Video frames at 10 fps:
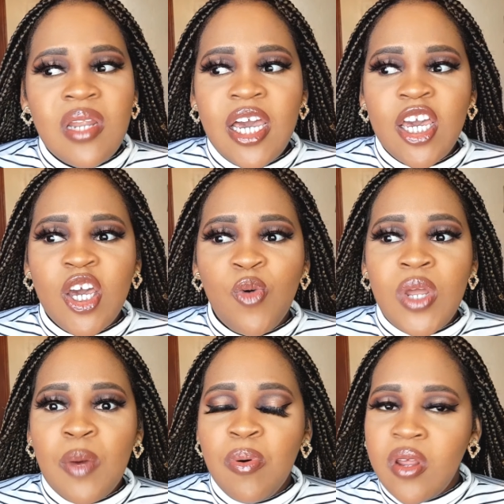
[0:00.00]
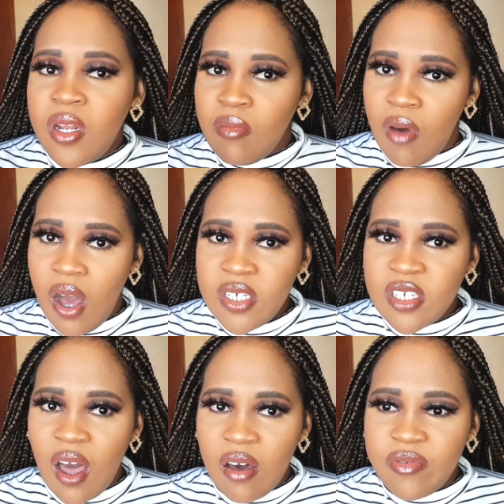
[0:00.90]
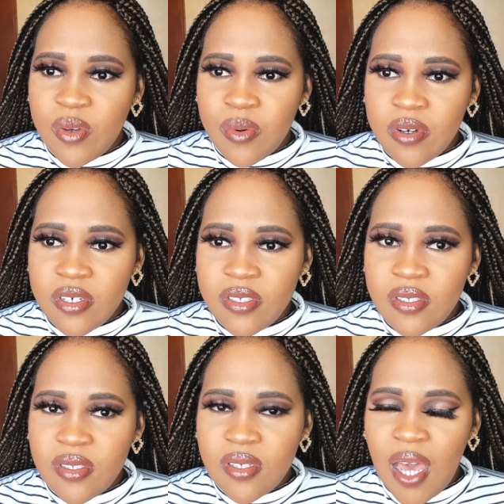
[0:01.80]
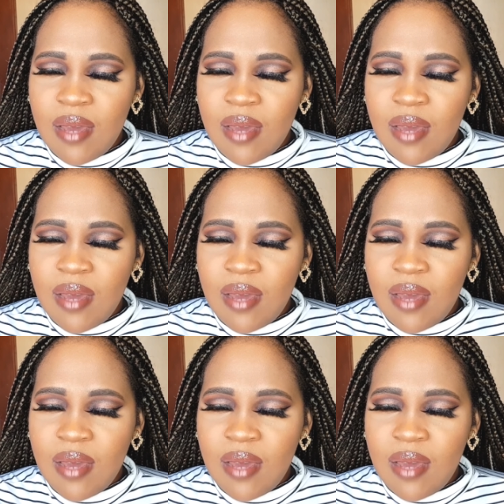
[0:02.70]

like, when I put on the mask afterwards,